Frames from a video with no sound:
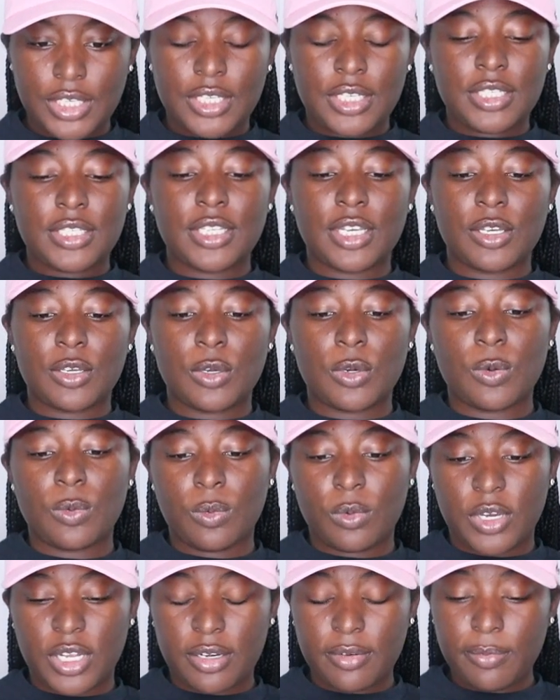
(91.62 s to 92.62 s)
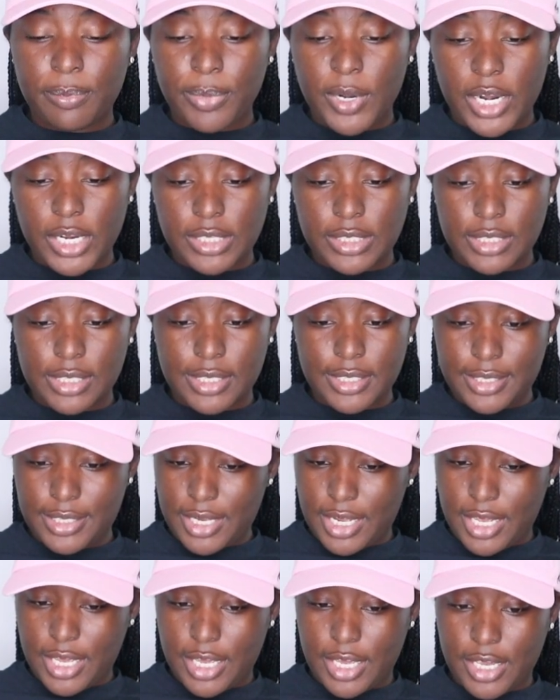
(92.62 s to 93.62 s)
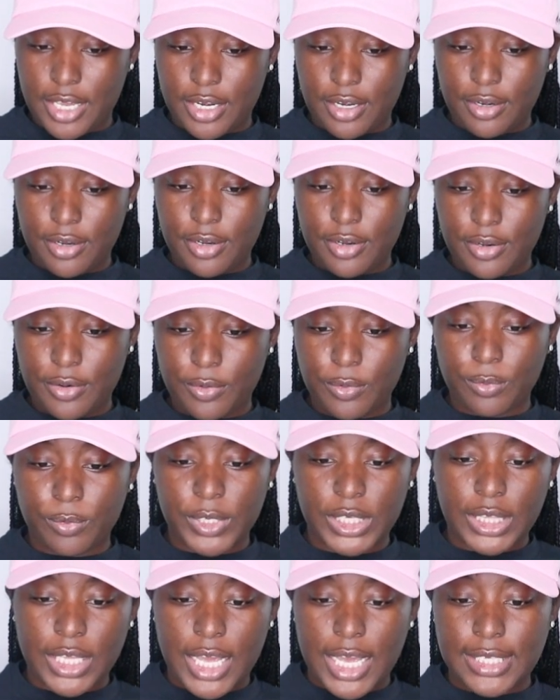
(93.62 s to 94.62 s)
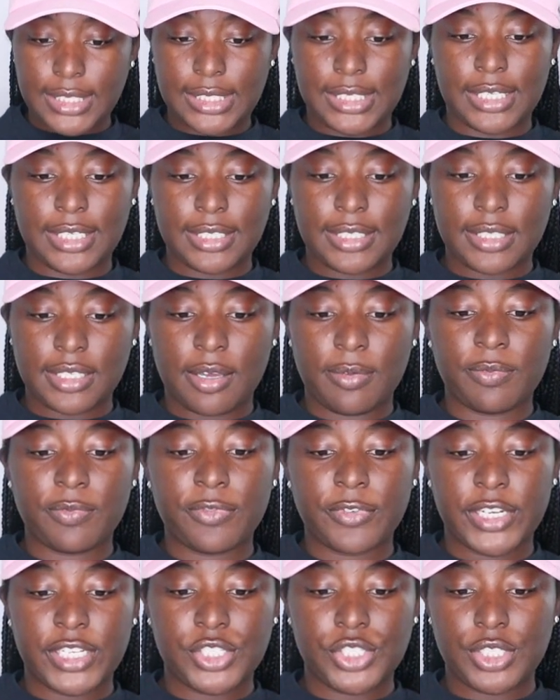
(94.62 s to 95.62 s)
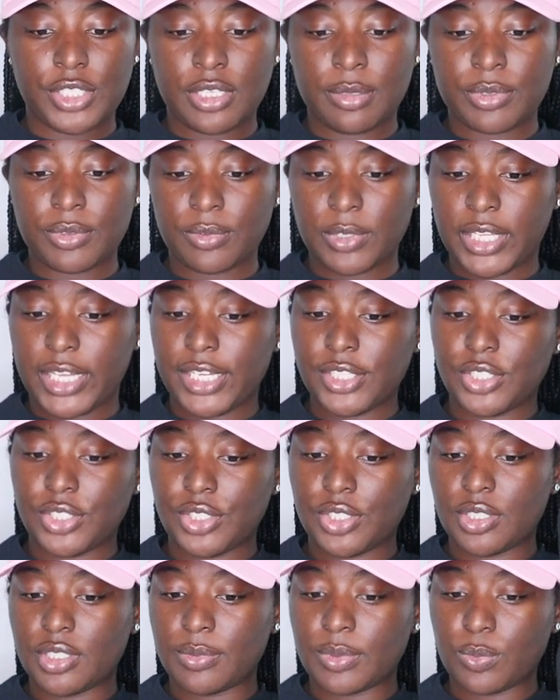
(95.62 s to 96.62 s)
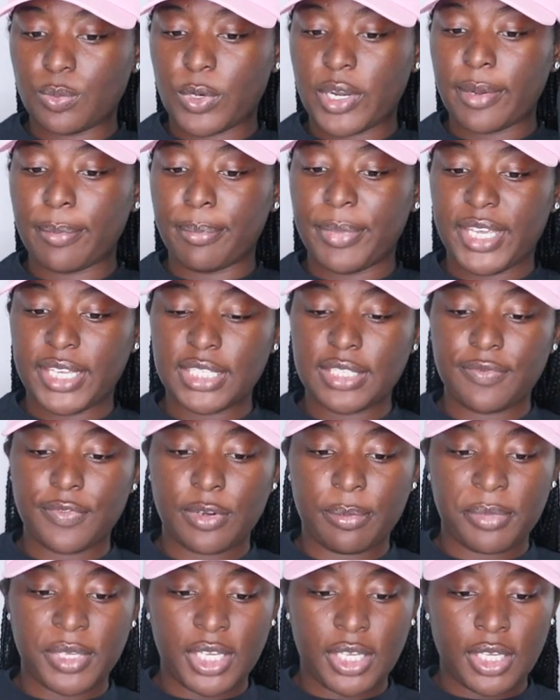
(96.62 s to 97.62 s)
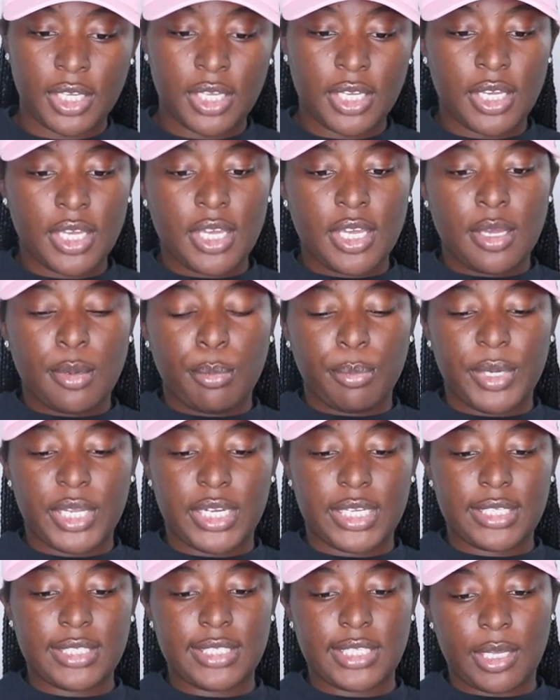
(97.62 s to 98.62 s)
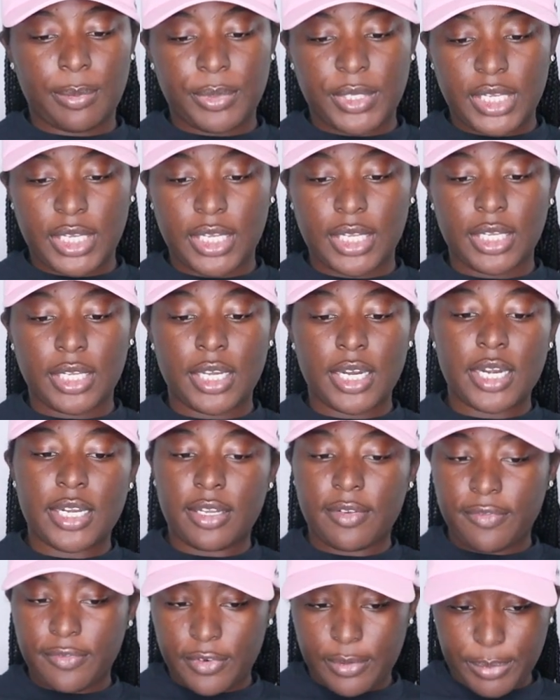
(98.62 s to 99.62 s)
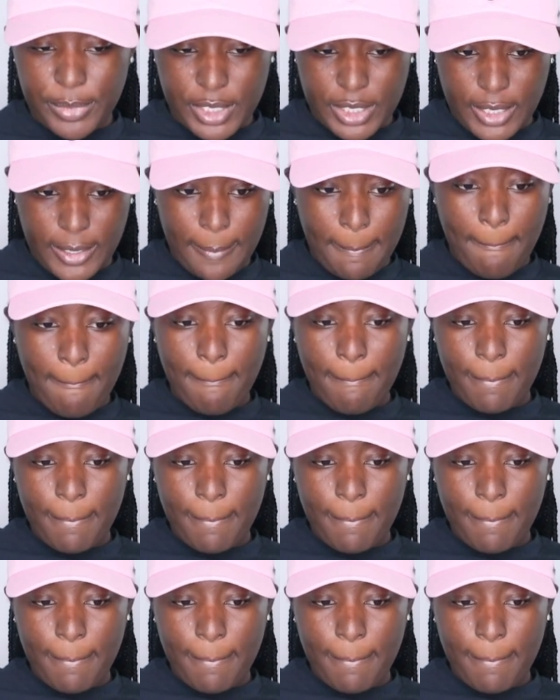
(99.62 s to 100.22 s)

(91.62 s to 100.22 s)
So one person said, realizing some friendships, relationships weren't best for me, but accepting and learning from them.